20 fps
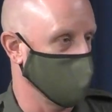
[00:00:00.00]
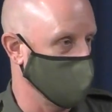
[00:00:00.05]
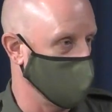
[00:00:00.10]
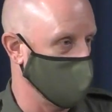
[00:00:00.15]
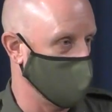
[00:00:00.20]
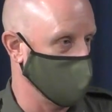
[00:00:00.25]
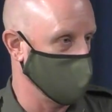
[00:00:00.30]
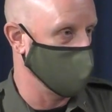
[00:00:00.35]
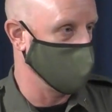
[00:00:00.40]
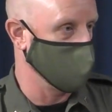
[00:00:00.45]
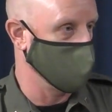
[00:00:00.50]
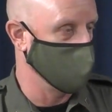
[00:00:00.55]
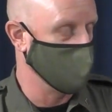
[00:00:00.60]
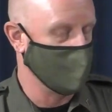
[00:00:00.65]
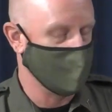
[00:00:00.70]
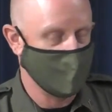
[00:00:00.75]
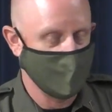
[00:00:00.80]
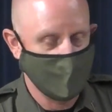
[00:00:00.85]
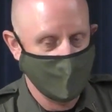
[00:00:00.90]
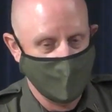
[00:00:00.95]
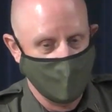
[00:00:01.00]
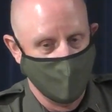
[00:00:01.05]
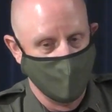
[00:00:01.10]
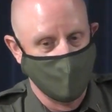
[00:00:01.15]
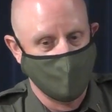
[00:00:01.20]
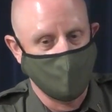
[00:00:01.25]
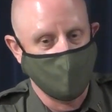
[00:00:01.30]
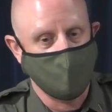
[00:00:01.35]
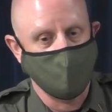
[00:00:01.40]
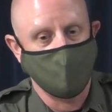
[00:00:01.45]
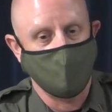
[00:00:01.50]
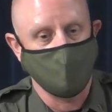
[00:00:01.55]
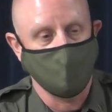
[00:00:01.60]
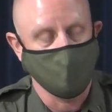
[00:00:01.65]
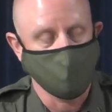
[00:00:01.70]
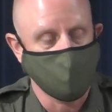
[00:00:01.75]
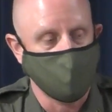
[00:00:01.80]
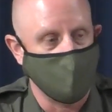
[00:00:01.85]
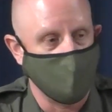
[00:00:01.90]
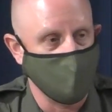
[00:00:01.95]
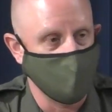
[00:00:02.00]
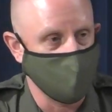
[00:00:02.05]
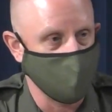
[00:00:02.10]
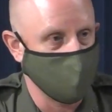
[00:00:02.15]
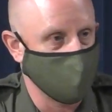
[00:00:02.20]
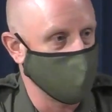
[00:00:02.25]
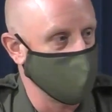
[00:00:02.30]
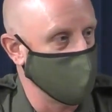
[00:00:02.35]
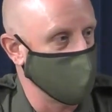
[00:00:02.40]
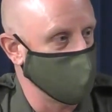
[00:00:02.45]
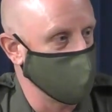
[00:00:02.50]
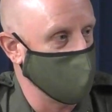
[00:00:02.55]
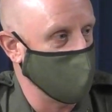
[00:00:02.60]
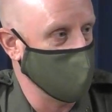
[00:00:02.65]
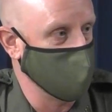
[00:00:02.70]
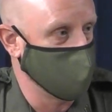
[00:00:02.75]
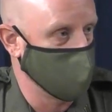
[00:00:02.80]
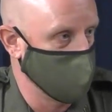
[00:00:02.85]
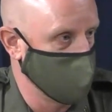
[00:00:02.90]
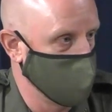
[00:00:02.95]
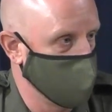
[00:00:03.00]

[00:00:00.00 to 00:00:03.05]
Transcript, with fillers: we can do and we think about those quality of, of life